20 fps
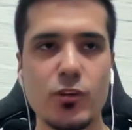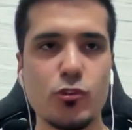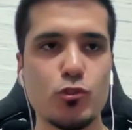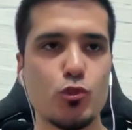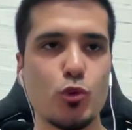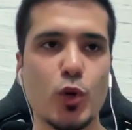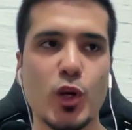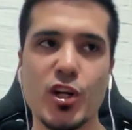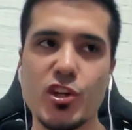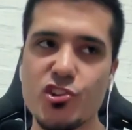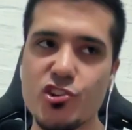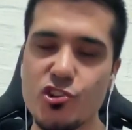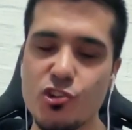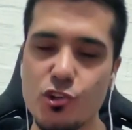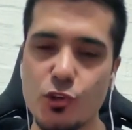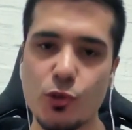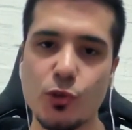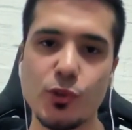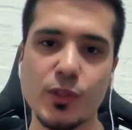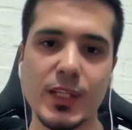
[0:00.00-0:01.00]
you are
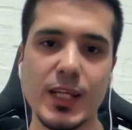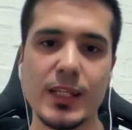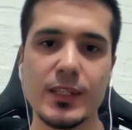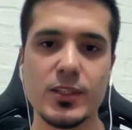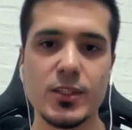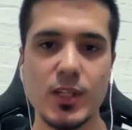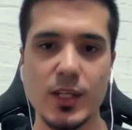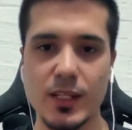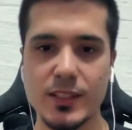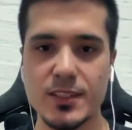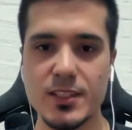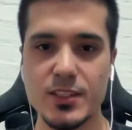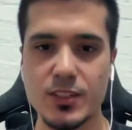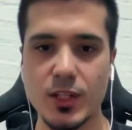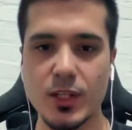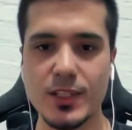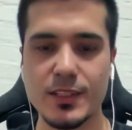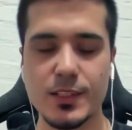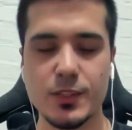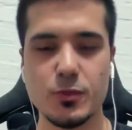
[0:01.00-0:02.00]
sure that this
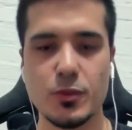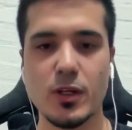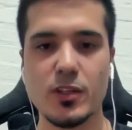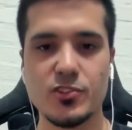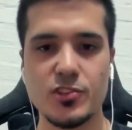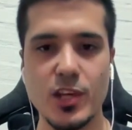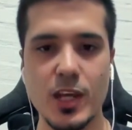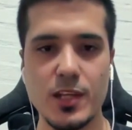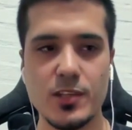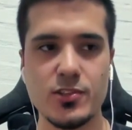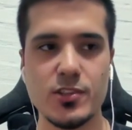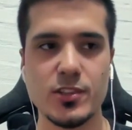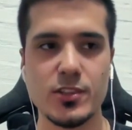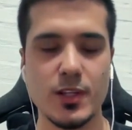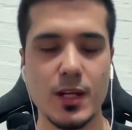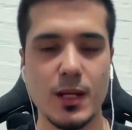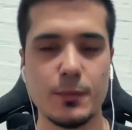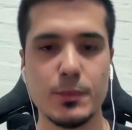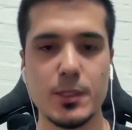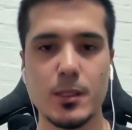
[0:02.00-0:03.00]
architectural change is
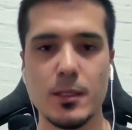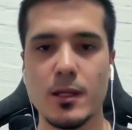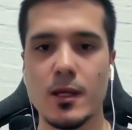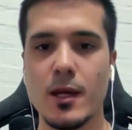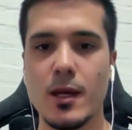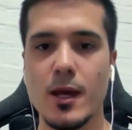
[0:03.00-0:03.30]
going to be